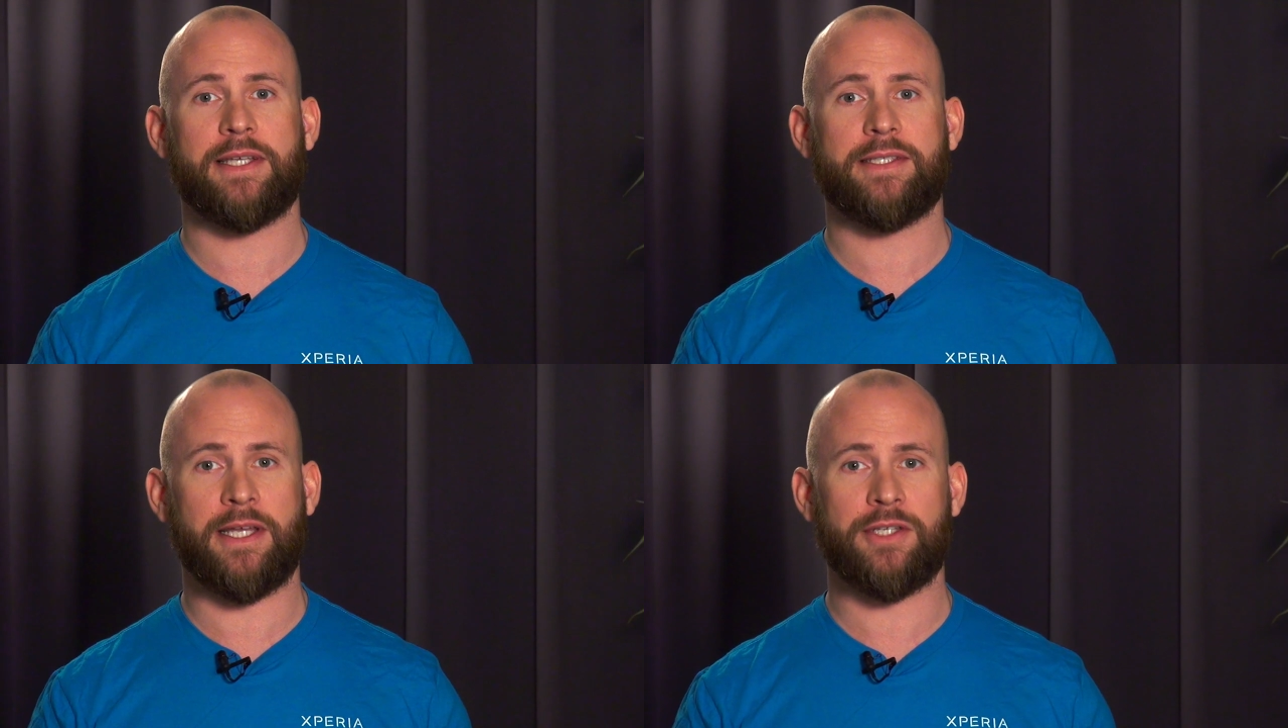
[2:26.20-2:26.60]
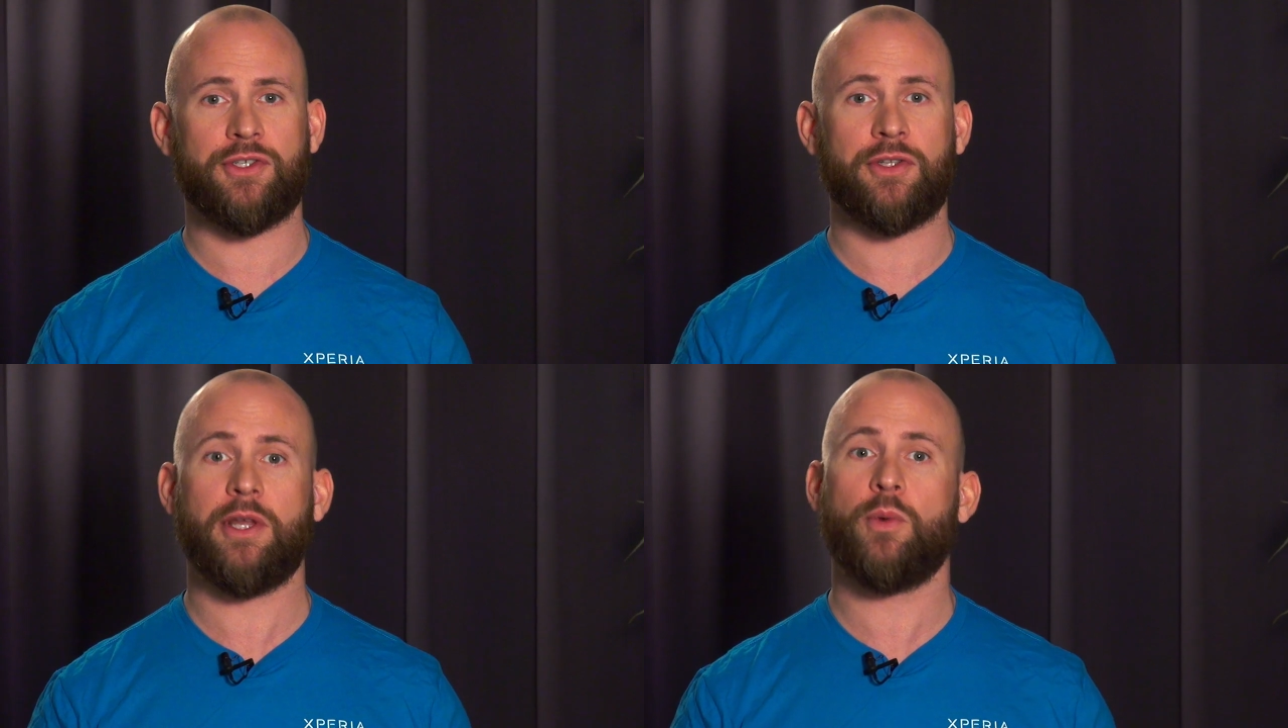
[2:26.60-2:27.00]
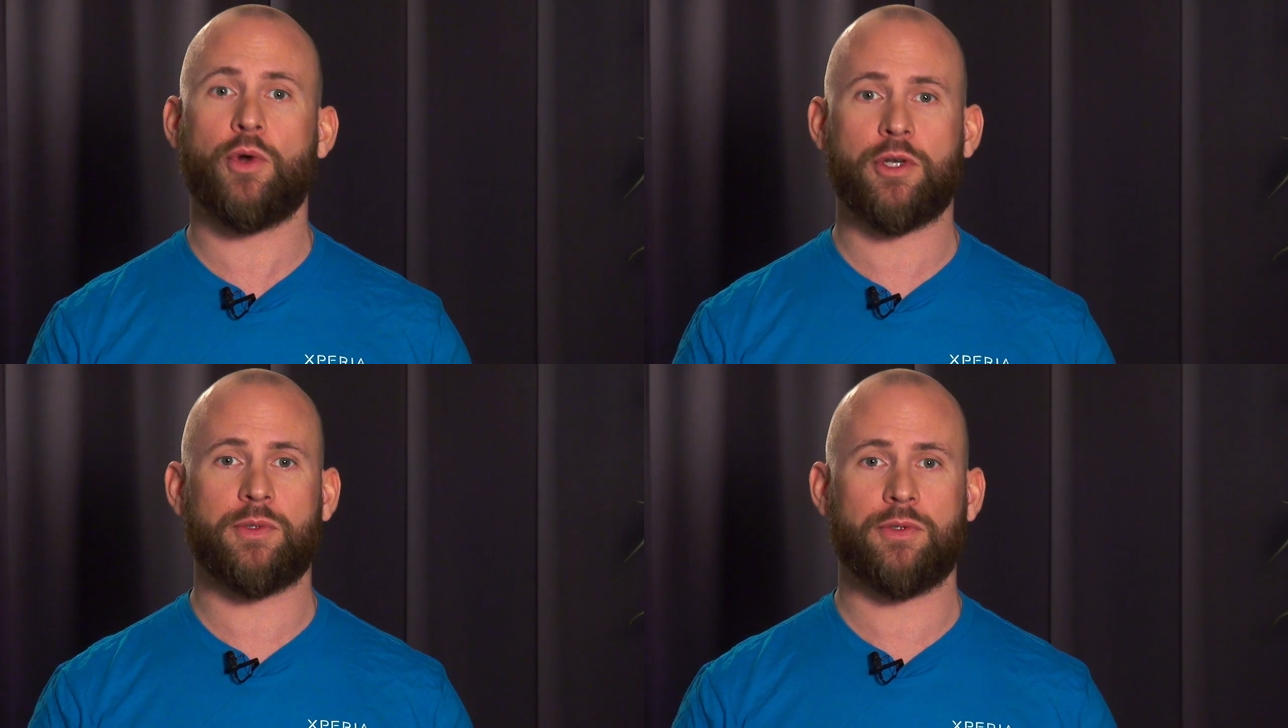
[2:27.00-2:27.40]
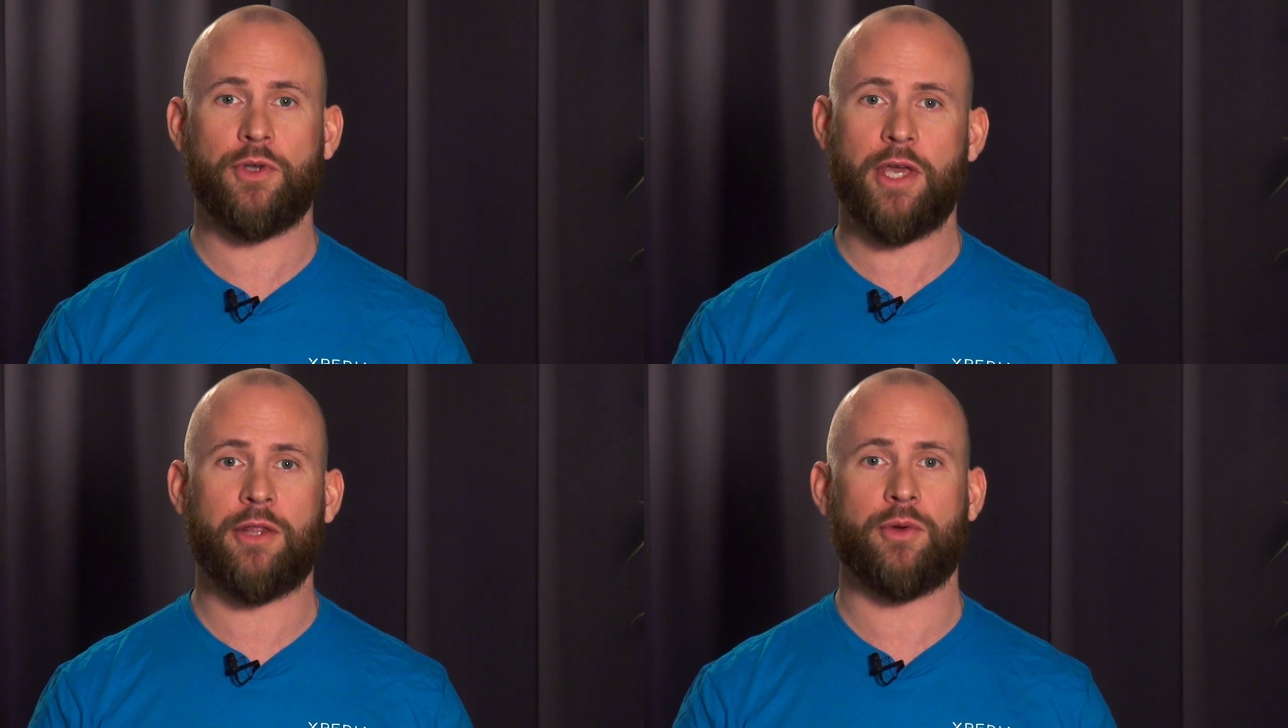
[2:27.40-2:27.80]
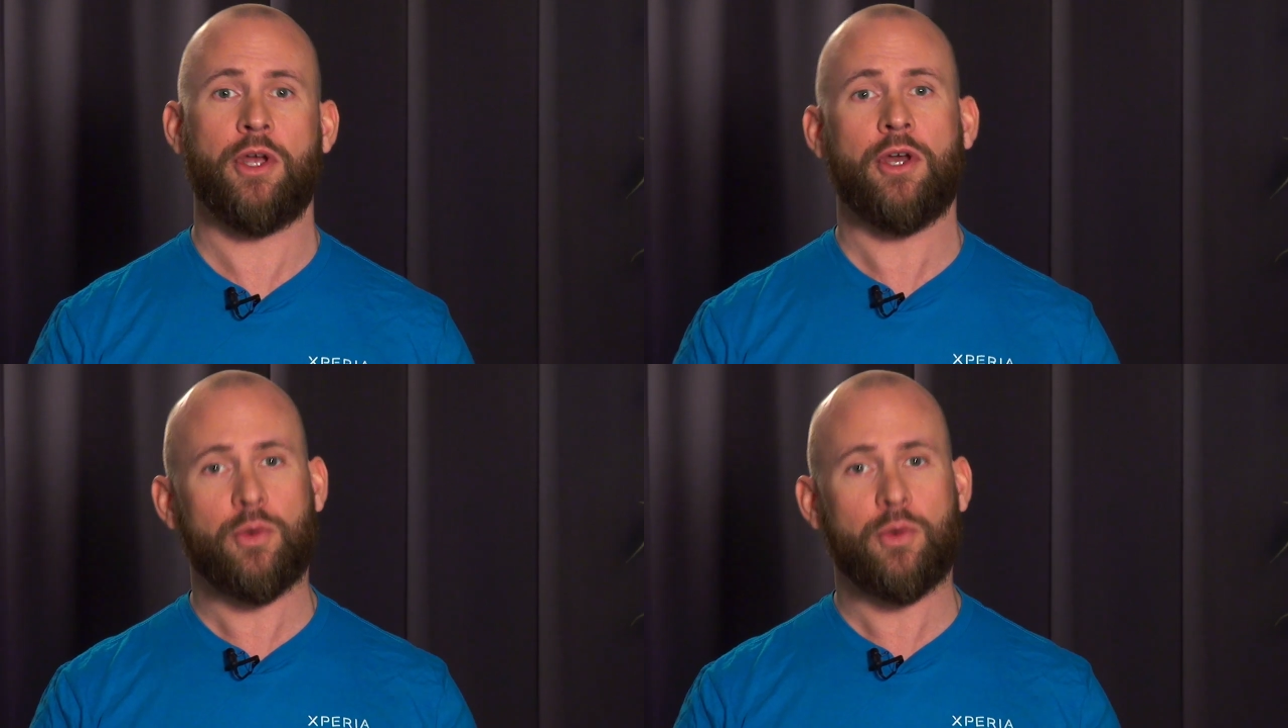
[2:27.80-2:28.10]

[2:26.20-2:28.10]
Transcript: extension that works together